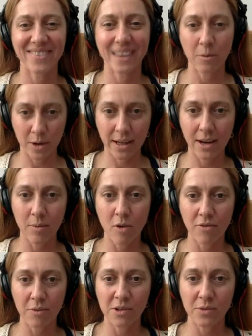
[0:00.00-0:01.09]
we'll hear
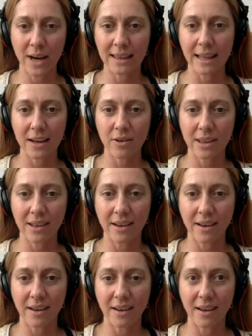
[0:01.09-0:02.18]
more from Duane later in
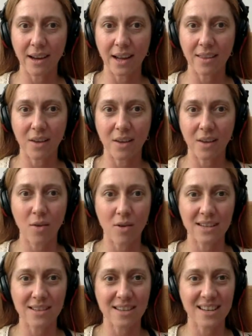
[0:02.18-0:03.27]
the
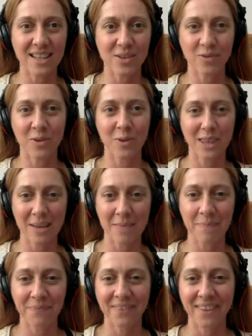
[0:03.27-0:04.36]
course. There's an interview with
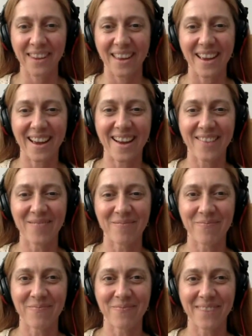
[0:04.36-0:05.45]
him.
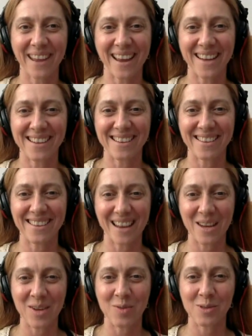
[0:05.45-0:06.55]
And
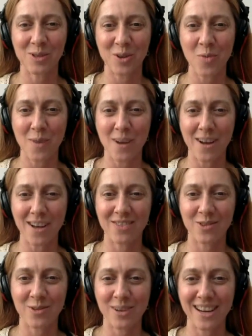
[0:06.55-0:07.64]
thank you so much
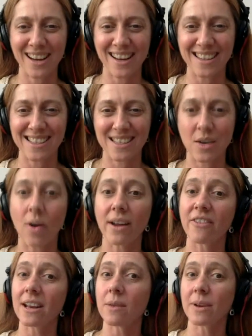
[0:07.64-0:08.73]
for joining us. So
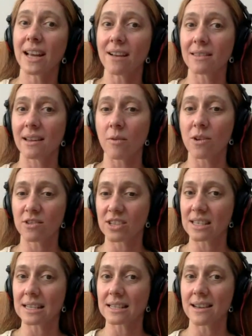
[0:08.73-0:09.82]
if anybody out there
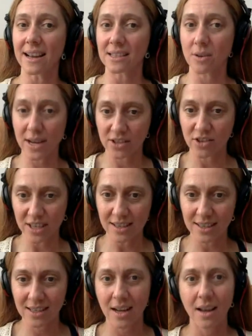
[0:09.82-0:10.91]
watches this and has
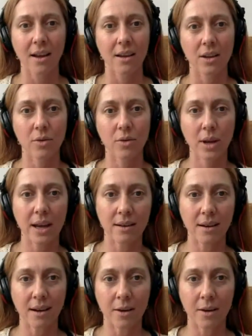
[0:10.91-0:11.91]
questions, you can